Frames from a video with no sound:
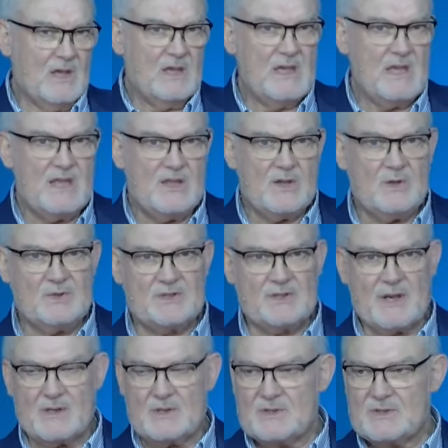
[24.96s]
He used
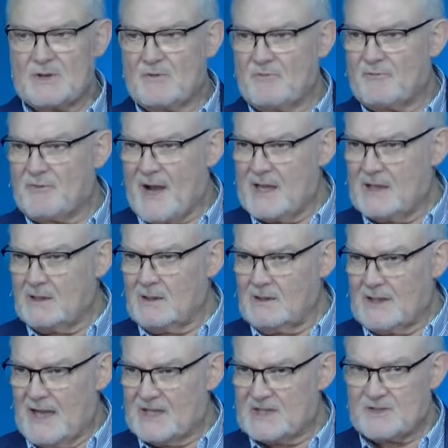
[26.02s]
those final
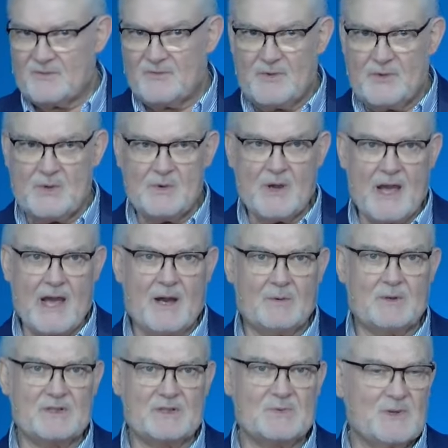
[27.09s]
last few
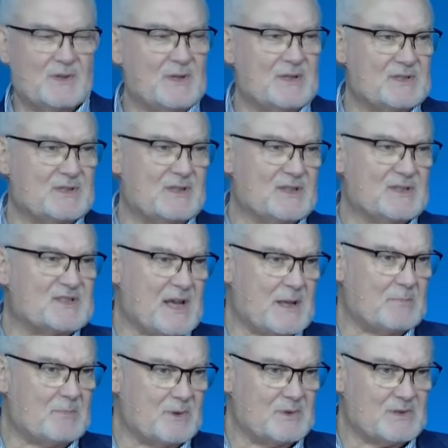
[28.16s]
hours with his
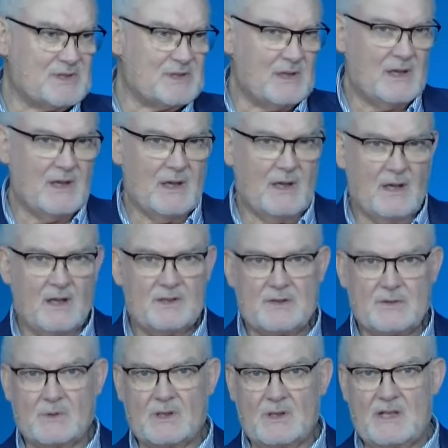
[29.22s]
disciples
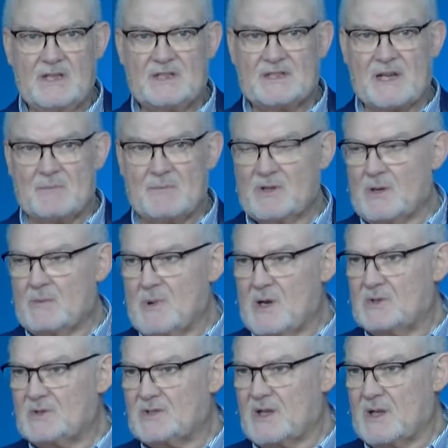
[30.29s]
to release some of the
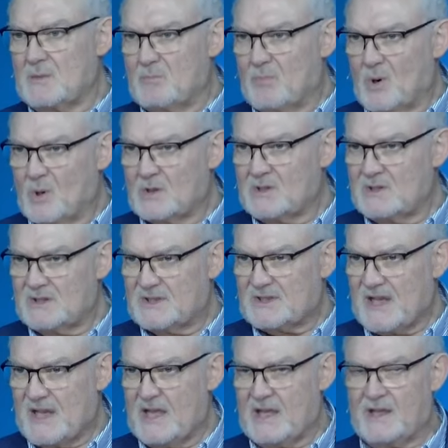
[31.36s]
most important
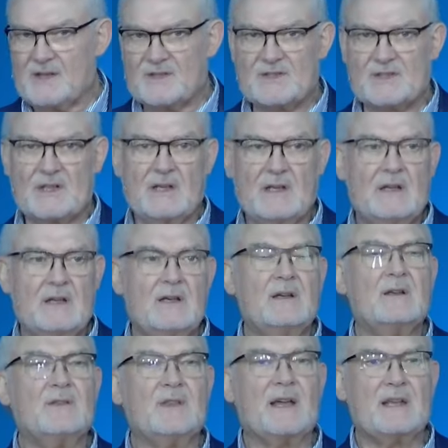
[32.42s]
sayings
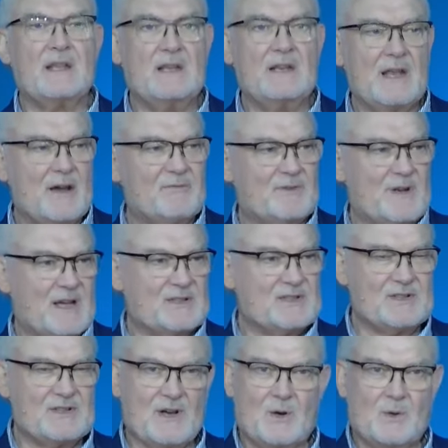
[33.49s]
that he left
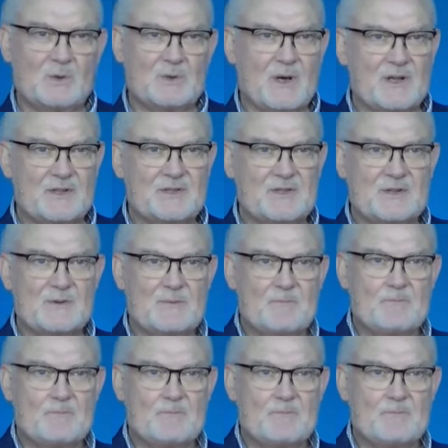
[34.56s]
us to hold on to.